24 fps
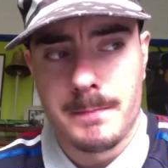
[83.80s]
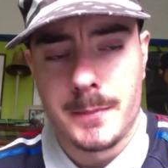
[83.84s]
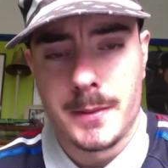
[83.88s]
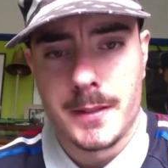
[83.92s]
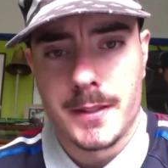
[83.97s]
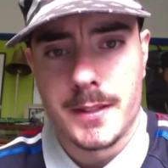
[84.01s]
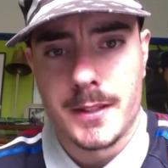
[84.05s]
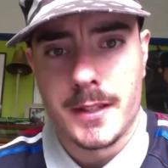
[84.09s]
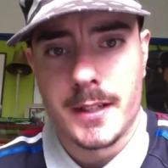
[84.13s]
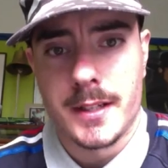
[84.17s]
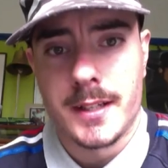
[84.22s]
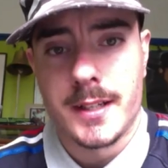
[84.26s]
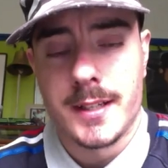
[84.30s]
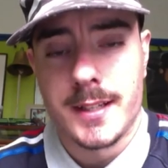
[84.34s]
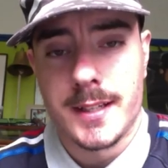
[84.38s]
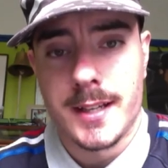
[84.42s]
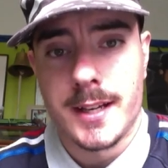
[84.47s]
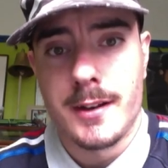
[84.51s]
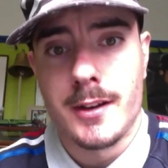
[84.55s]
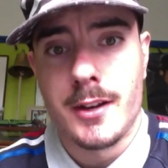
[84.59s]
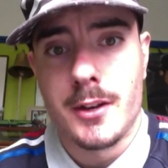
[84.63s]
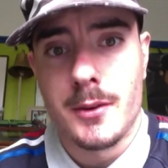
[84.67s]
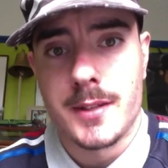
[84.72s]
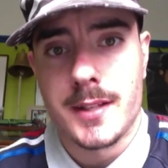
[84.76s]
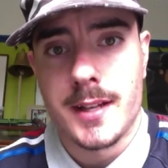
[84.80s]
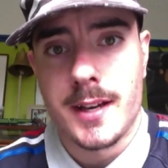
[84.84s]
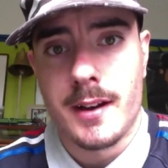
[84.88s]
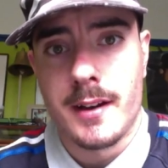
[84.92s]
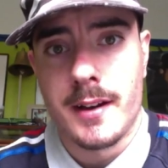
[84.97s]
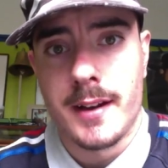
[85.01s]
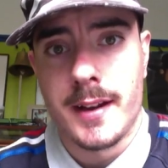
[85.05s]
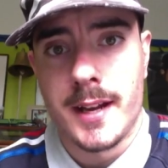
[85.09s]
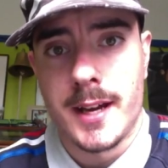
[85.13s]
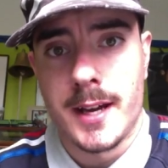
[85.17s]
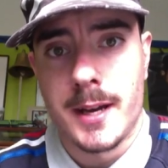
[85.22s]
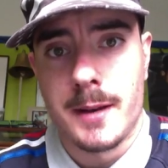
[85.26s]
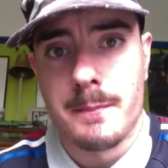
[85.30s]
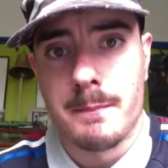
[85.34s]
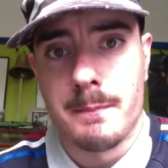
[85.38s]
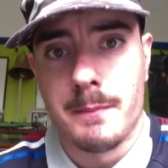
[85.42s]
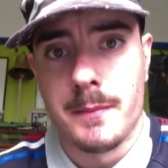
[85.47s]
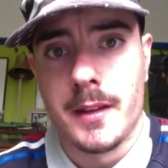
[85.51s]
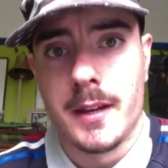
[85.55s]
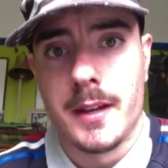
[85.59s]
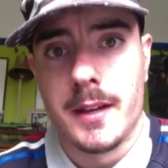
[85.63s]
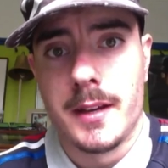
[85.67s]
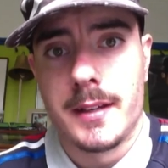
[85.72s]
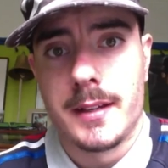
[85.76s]
But I can tell you is that I am
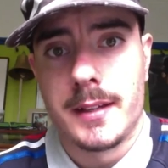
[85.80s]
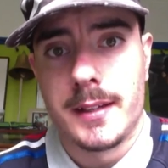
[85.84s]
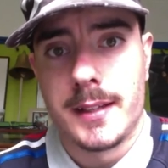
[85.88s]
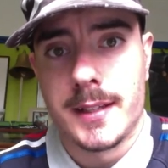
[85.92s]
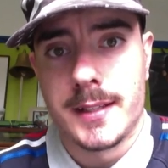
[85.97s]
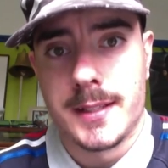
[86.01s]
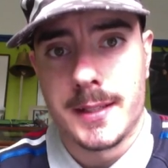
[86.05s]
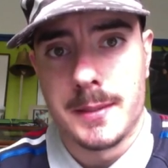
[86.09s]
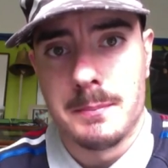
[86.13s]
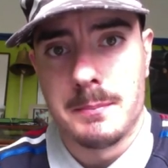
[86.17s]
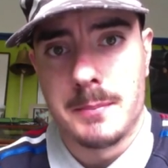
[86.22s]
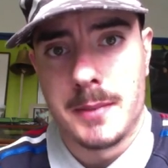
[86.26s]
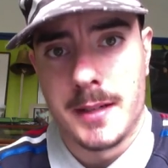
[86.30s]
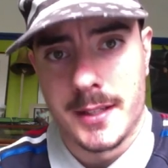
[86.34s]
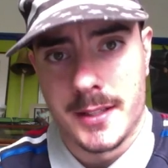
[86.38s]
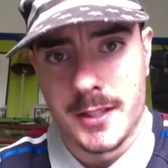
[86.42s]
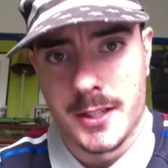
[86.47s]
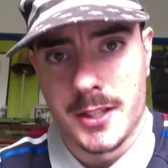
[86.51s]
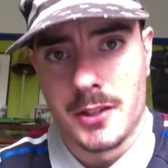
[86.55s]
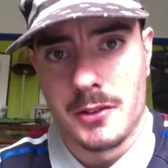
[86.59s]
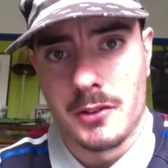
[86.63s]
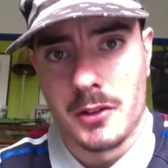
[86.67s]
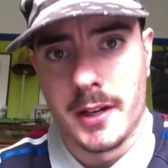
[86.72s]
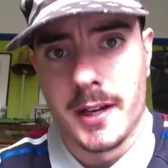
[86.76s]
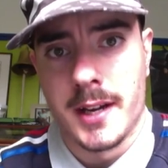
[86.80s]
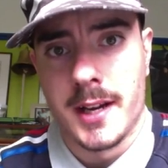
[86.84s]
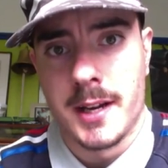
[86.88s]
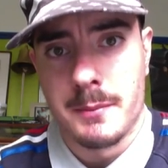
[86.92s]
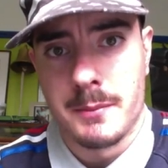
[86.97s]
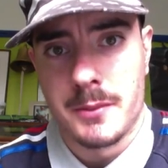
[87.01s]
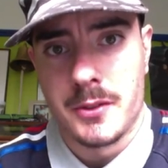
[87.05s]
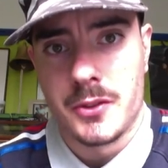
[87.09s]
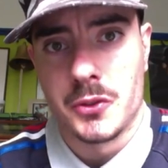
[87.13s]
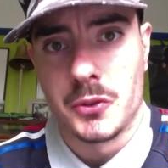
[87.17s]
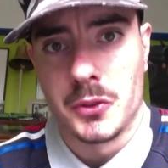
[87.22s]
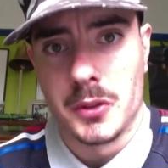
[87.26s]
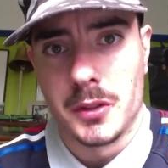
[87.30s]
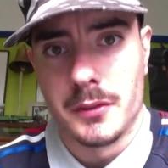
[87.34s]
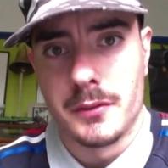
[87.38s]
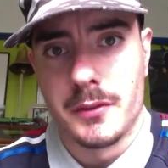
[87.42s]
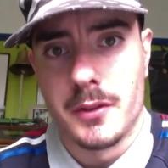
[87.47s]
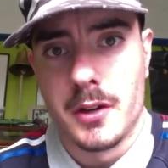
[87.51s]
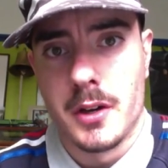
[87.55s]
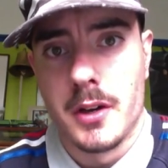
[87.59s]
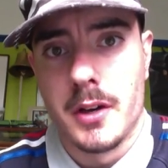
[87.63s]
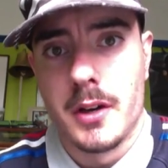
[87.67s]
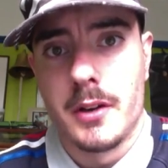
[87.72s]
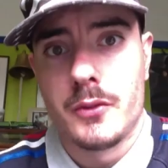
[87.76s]
getting better. I am sort of
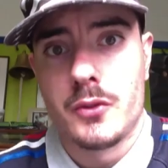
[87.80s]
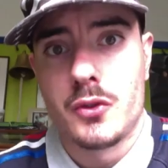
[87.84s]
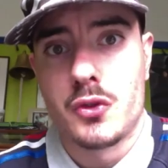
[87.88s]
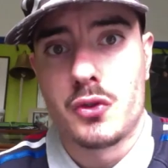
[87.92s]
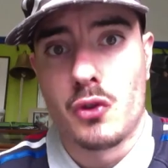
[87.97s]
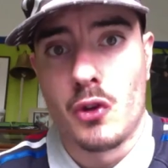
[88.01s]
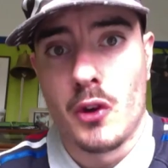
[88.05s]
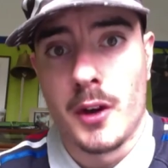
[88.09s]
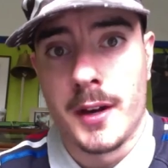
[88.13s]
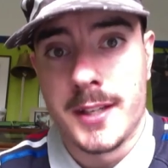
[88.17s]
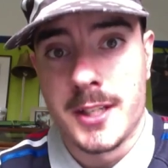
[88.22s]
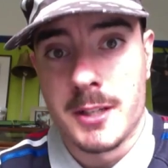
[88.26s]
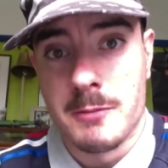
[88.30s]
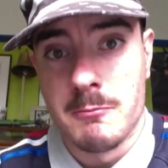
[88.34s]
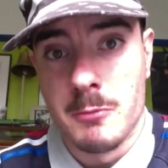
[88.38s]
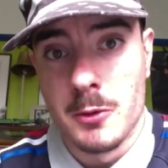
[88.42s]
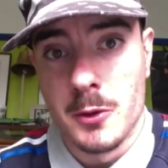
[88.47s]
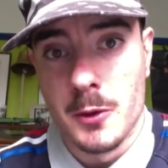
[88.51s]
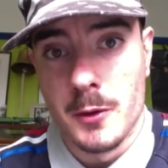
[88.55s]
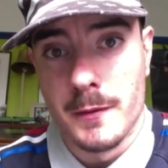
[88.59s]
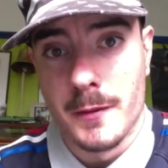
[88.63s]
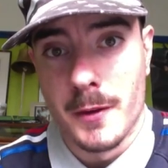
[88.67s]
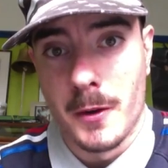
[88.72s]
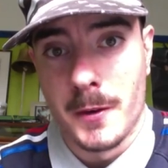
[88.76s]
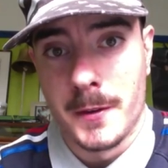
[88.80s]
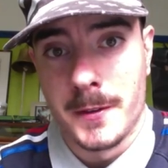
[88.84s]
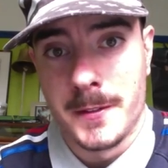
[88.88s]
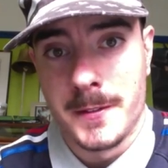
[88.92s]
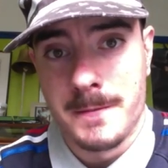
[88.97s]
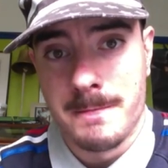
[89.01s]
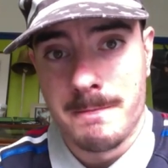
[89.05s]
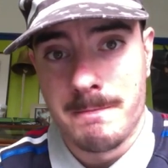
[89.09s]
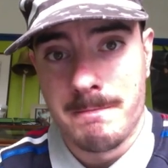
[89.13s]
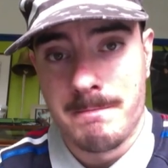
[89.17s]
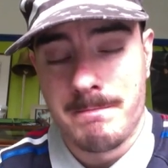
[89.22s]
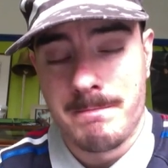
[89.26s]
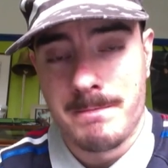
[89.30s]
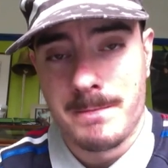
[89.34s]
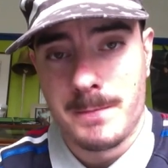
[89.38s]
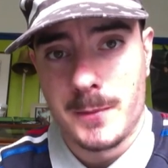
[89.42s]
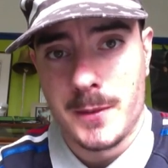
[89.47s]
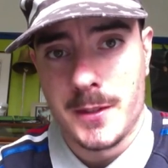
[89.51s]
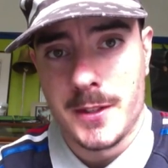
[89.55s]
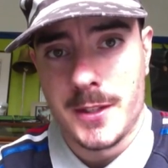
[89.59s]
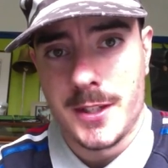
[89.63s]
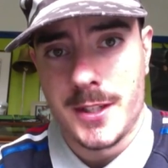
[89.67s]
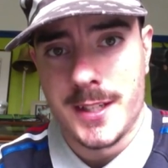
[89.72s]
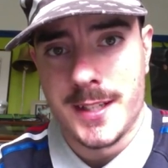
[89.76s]
trying to move on,
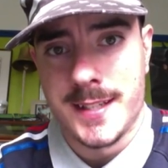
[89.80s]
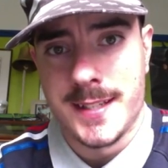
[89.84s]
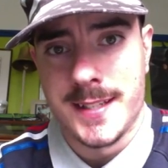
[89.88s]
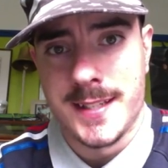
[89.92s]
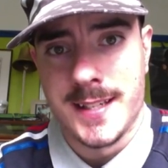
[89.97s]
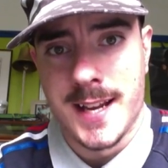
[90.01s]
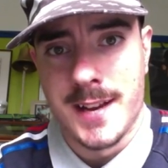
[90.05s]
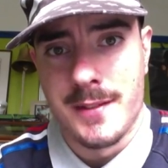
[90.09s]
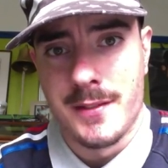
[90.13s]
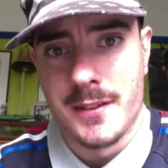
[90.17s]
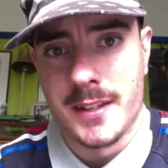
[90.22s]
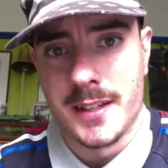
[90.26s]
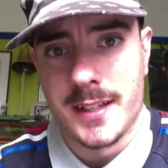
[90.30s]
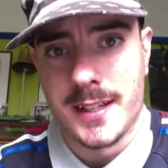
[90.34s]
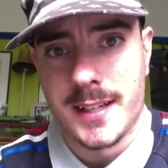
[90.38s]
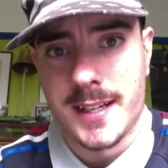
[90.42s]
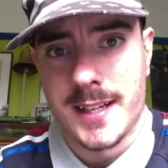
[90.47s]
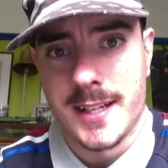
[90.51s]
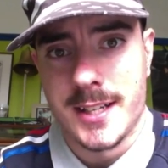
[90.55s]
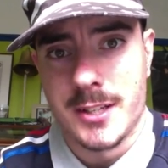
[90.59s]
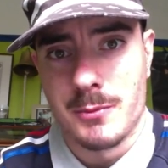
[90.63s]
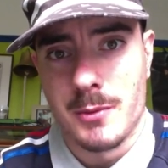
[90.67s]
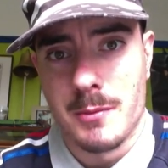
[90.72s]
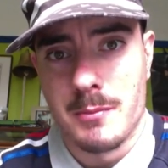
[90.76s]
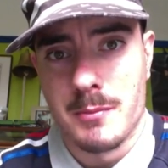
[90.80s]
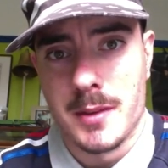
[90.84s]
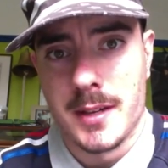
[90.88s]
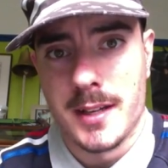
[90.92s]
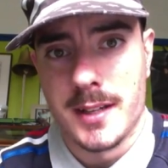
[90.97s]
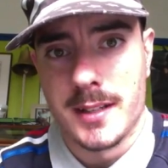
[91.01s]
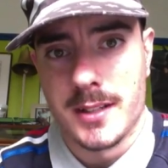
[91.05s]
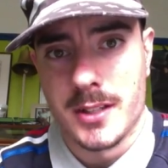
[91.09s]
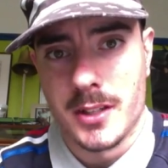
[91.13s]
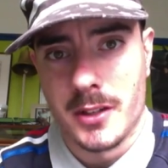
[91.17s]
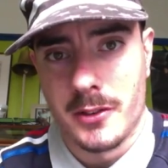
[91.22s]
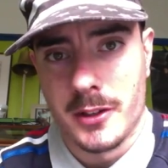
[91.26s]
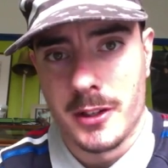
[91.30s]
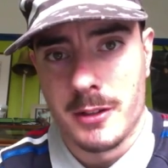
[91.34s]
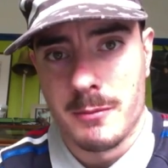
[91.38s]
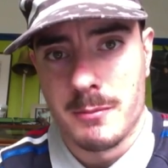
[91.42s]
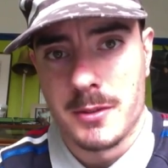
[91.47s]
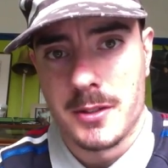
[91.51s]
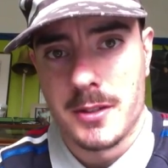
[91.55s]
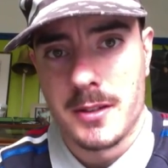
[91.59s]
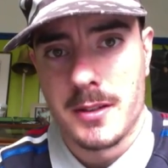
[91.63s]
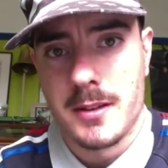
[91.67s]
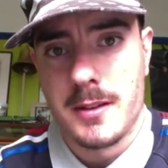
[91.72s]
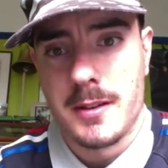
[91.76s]
which is never the case with me at
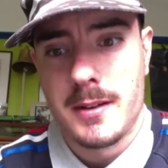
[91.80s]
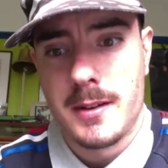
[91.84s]
times.